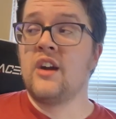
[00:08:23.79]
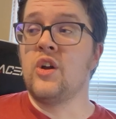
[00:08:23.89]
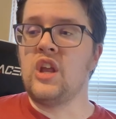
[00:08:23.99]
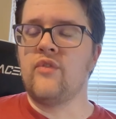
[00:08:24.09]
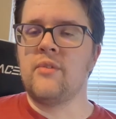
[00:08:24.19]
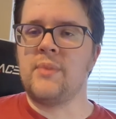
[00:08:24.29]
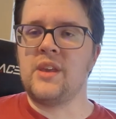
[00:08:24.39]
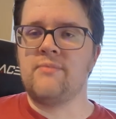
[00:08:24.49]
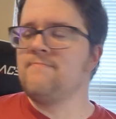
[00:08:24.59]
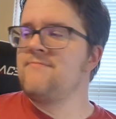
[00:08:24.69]
couldn't even
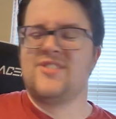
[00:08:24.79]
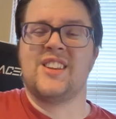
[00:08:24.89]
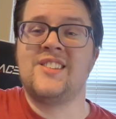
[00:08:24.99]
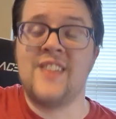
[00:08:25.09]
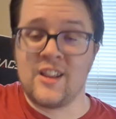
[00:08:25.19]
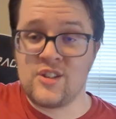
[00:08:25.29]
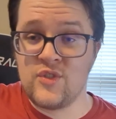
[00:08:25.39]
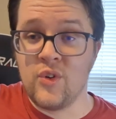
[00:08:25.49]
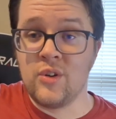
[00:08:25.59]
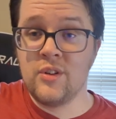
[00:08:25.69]
be
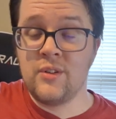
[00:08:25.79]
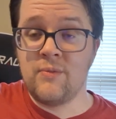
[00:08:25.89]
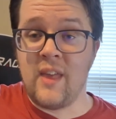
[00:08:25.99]
successful